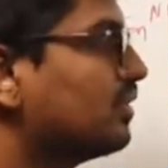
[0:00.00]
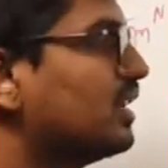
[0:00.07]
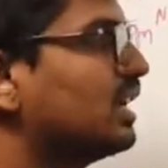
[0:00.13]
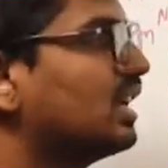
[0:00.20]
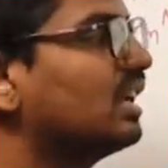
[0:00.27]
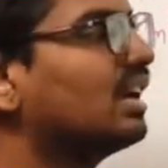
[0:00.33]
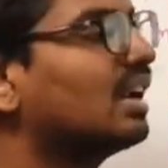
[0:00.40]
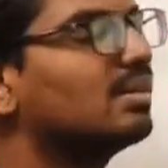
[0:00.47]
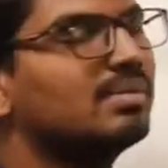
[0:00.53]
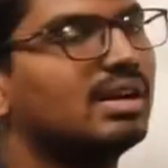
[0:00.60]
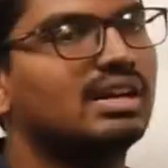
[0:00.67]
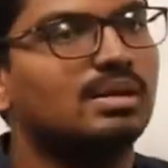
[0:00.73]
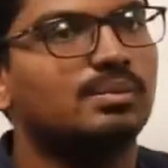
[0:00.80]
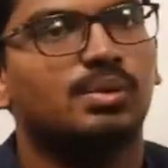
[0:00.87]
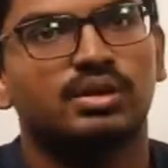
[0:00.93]
of nickel and
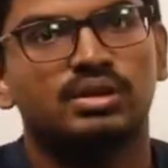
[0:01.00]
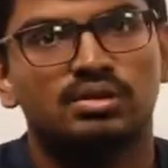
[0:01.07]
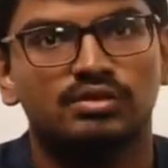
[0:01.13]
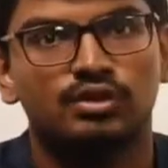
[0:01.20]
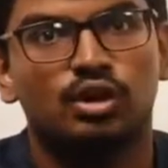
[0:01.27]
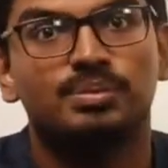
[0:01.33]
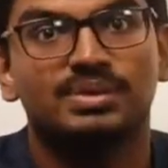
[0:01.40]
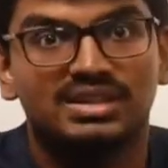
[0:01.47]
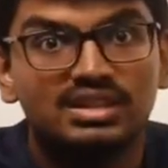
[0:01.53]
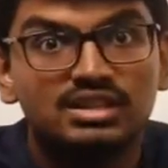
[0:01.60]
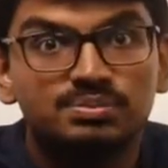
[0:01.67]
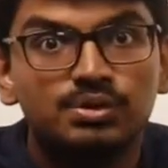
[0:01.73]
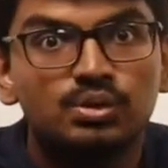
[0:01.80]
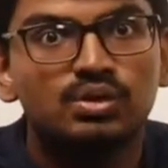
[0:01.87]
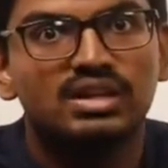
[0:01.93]
melting point of copper, that
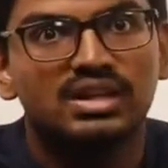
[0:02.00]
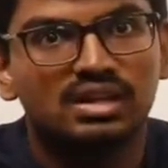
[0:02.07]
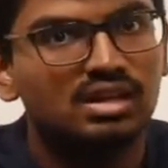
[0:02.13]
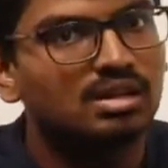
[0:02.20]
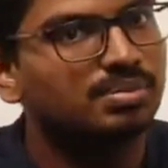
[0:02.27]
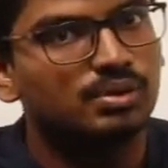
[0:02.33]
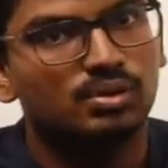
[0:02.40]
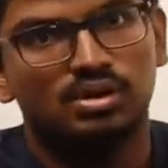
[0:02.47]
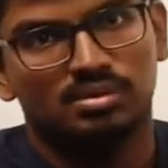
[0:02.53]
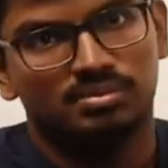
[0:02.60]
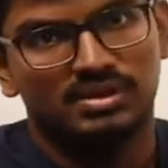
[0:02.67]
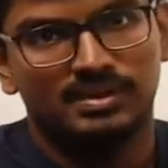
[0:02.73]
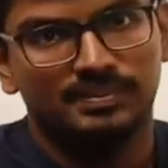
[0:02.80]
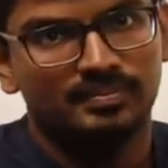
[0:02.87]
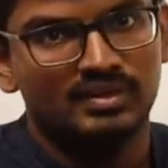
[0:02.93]
is pure nickel and pure
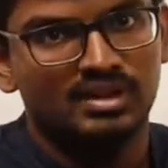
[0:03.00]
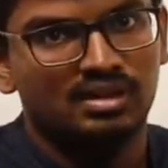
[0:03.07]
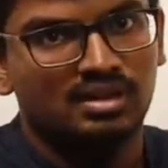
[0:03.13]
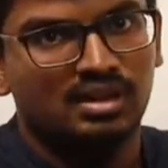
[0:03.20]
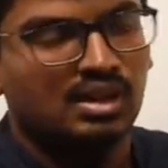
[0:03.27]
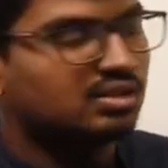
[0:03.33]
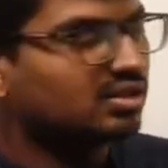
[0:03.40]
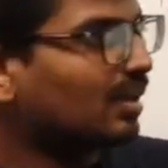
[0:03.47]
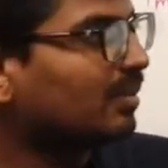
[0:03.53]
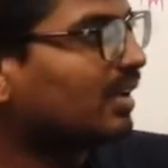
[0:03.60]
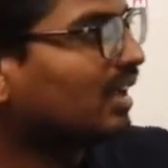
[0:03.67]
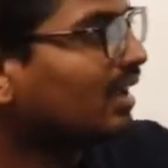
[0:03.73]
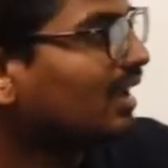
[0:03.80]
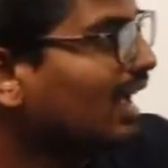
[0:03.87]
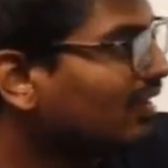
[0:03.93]
copper. So I'm
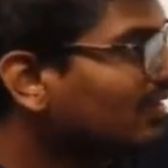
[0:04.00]
taking